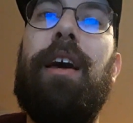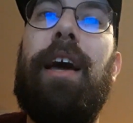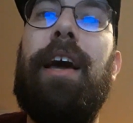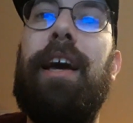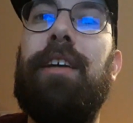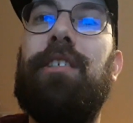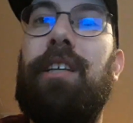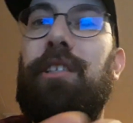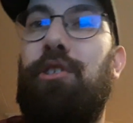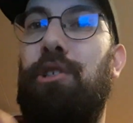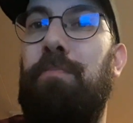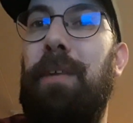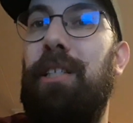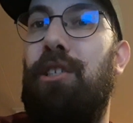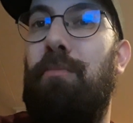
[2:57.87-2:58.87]
as I just
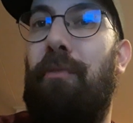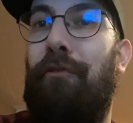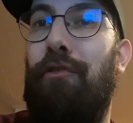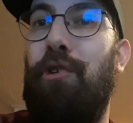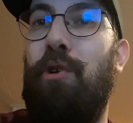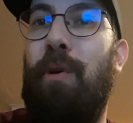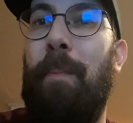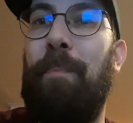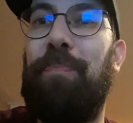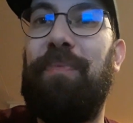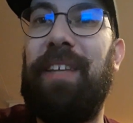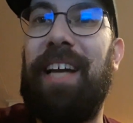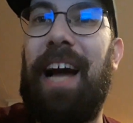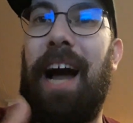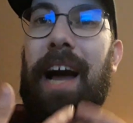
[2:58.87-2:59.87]
mentioned before,
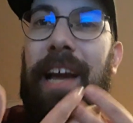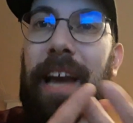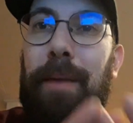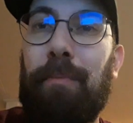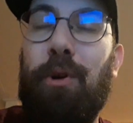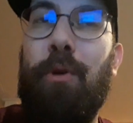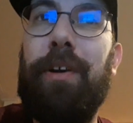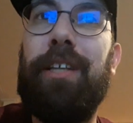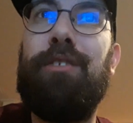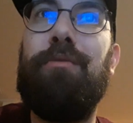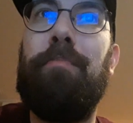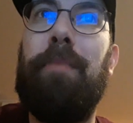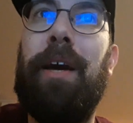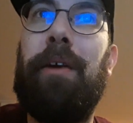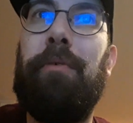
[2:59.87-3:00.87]
I am going to
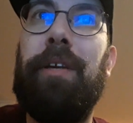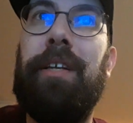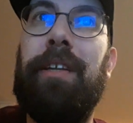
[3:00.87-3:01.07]
marry